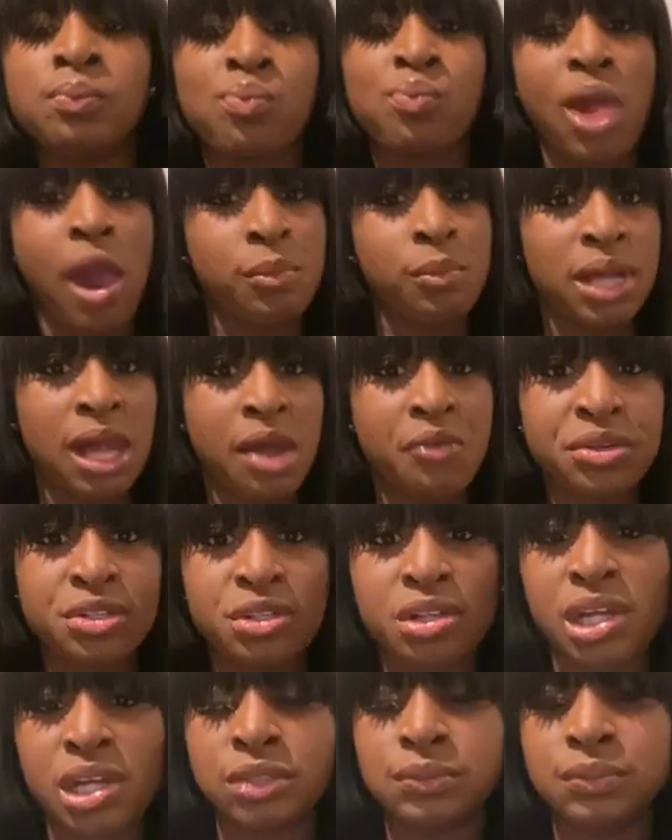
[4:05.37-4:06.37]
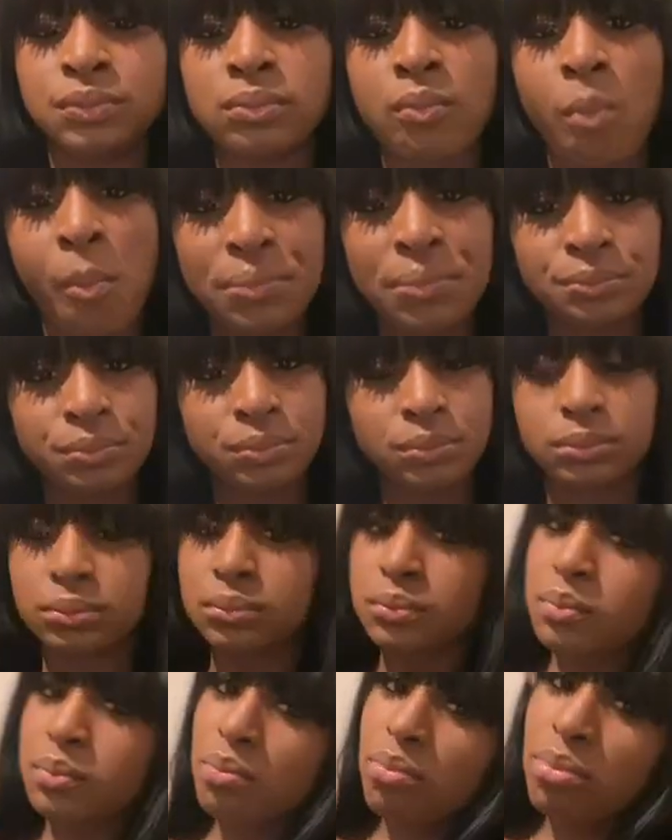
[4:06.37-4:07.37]
I'm having to like
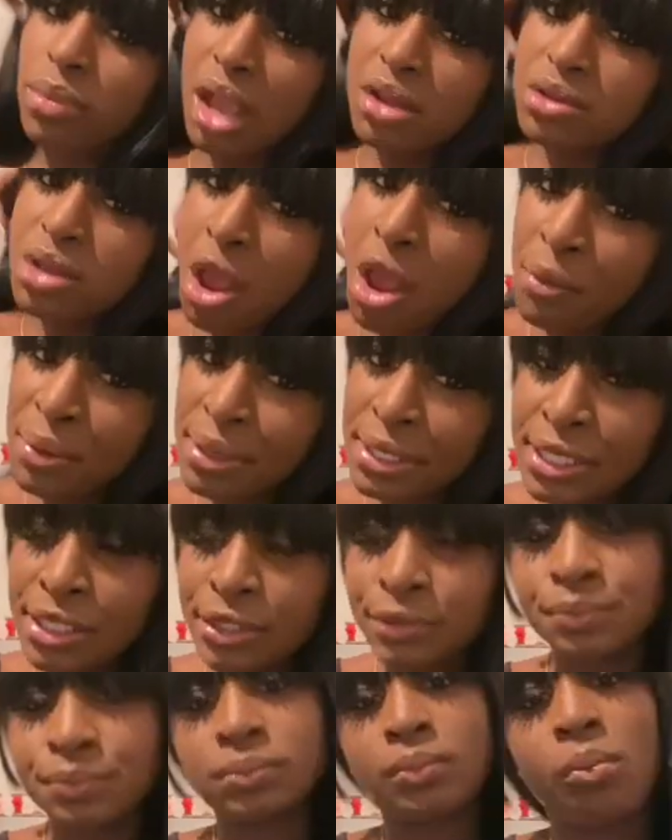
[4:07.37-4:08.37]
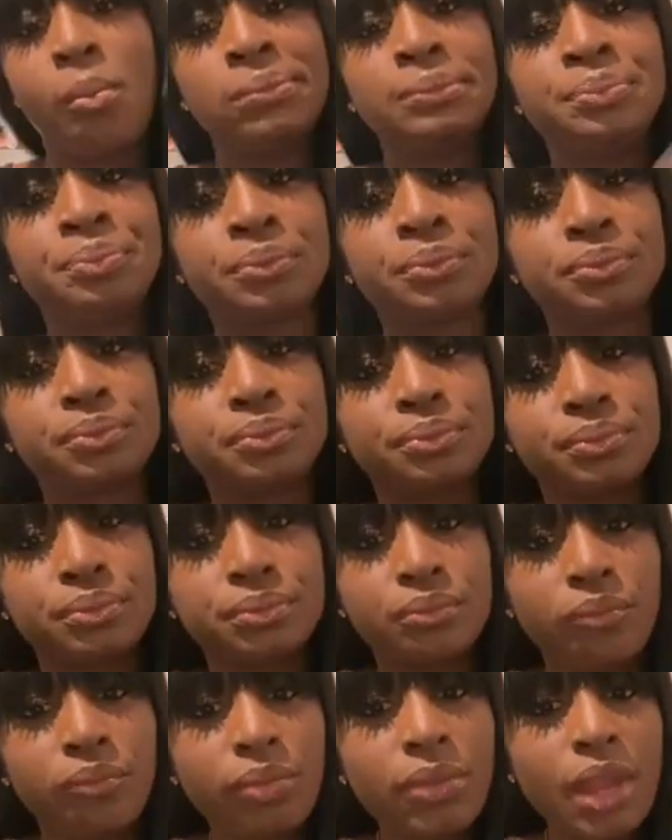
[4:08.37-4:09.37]
network,
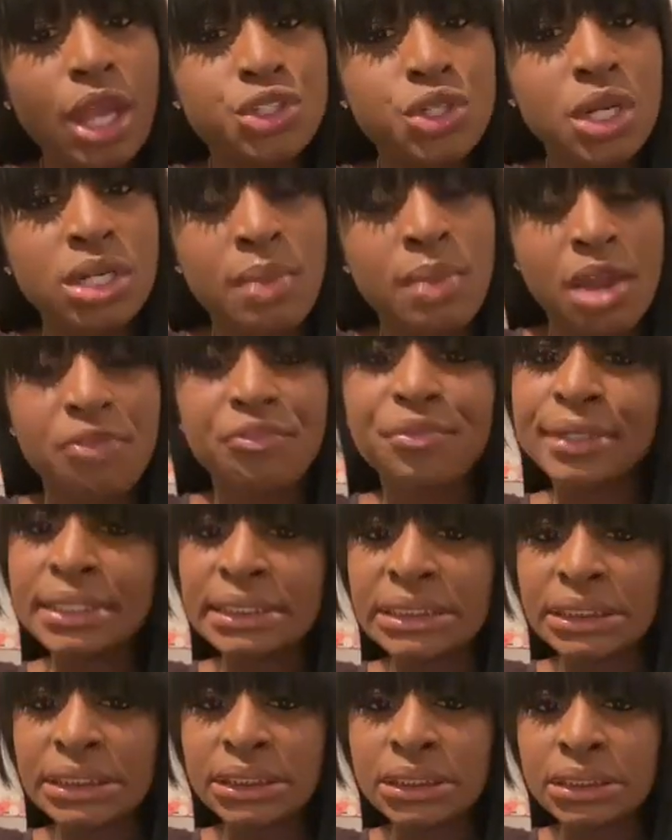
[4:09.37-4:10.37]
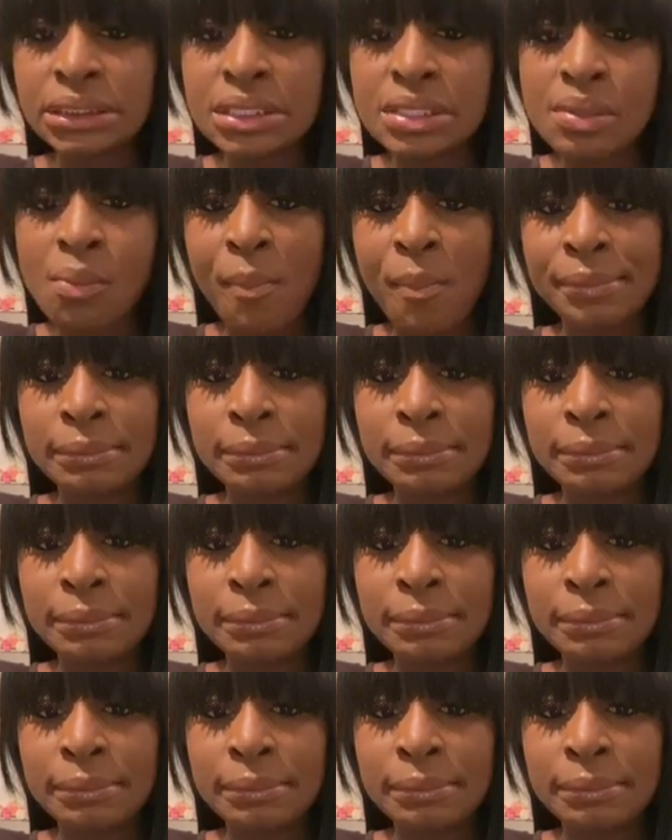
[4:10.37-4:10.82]
trying to make friends.